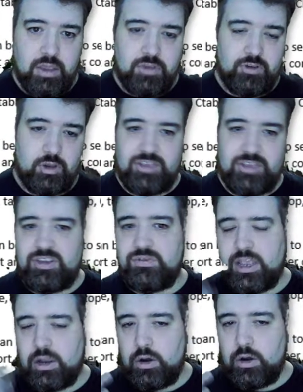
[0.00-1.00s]
So this gives
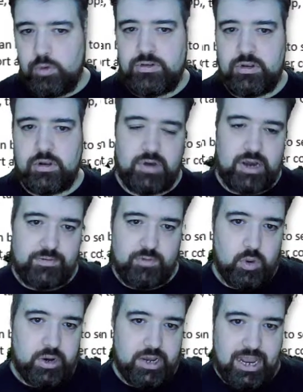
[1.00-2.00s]
the illusion of a level
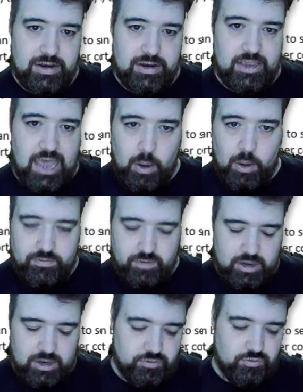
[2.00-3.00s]
1 heading, however
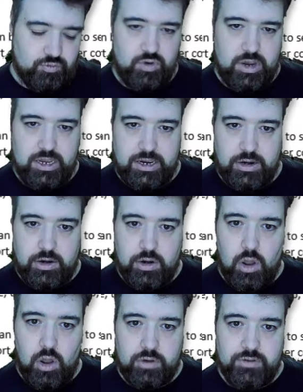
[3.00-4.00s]
it's really
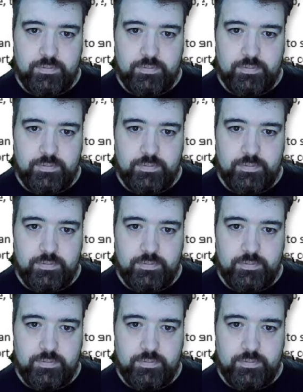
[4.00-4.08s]
not.